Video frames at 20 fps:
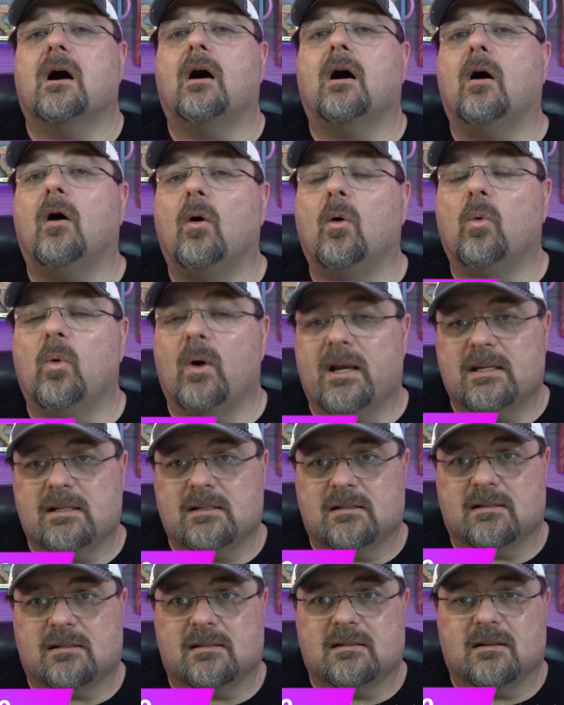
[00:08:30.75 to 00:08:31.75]

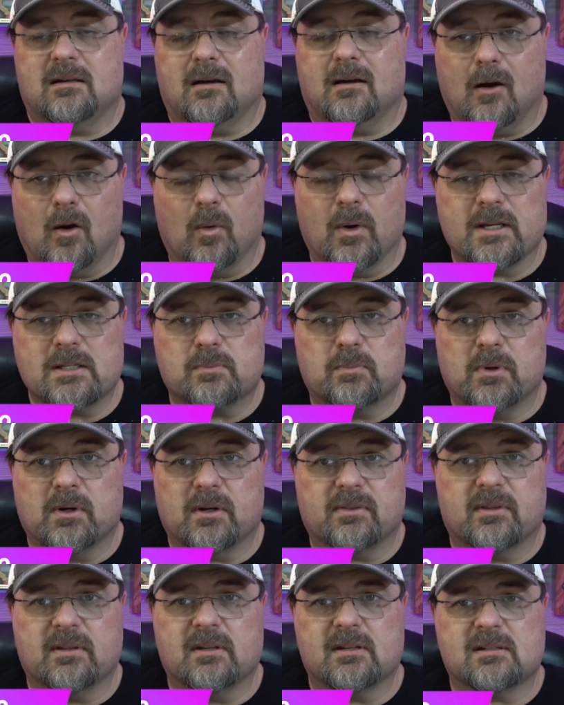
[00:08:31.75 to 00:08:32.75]
always
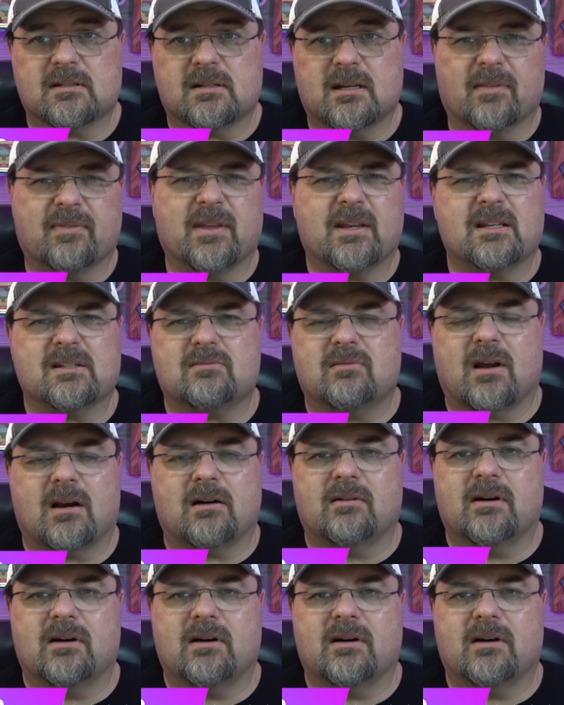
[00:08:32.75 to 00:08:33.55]
book this, and I think it's right